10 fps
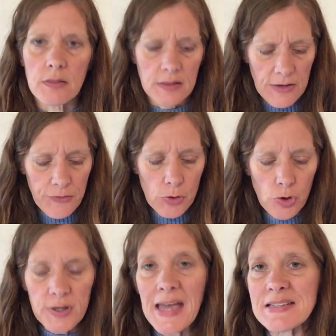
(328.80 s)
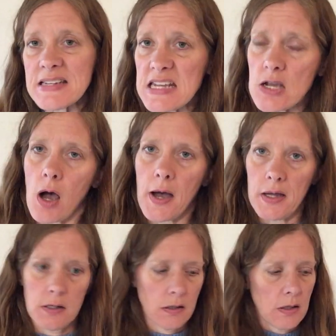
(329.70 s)
if you look at
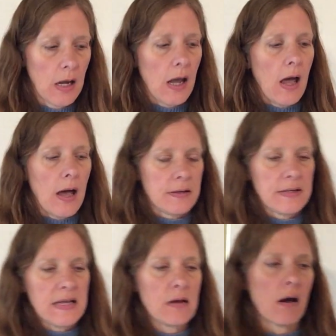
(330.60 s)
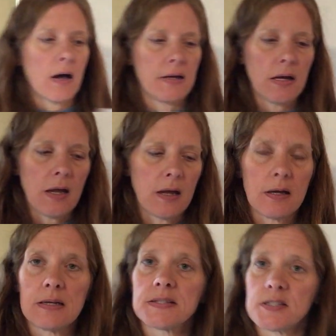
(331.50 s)
neon, neon,
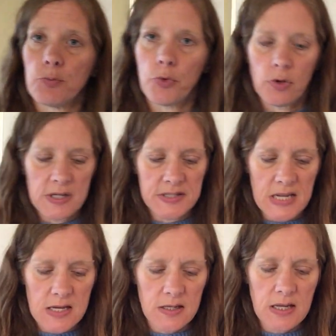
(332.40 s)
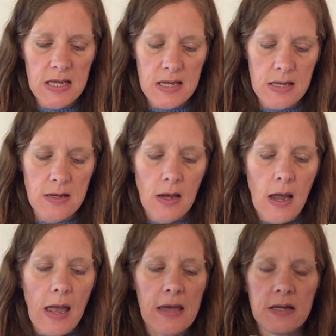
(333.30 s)
its symbol is NE
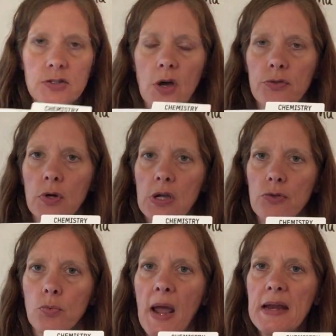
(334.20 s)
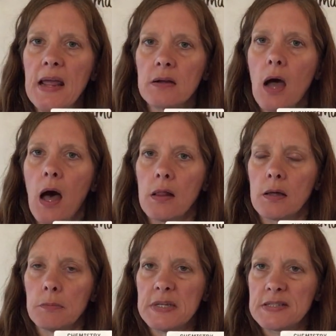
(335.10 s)
and it's on the in the right hand
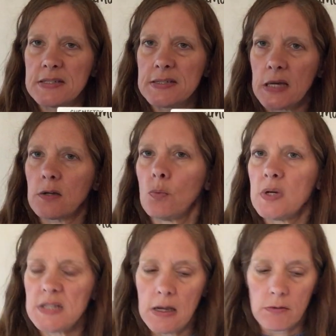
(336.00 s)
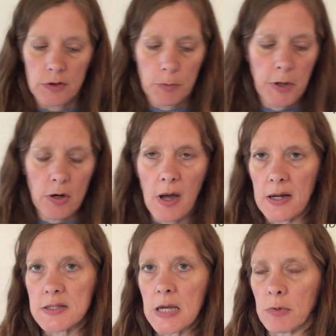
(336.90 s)
column it's the second one down on the
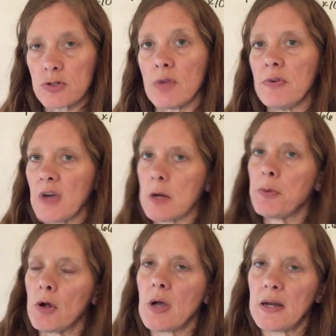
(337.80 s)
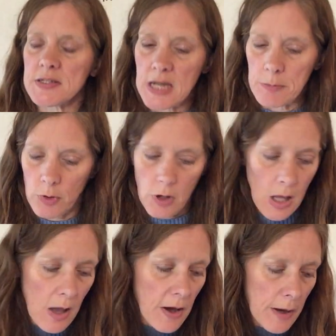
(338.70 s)
periodic table so if you've got a periodic table
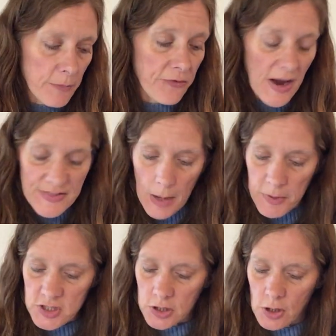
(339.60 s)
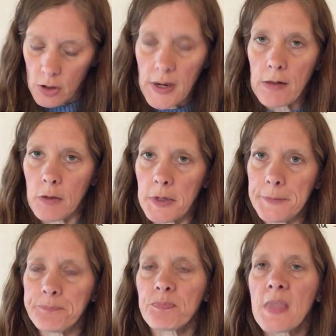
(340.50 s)
um, find that particular element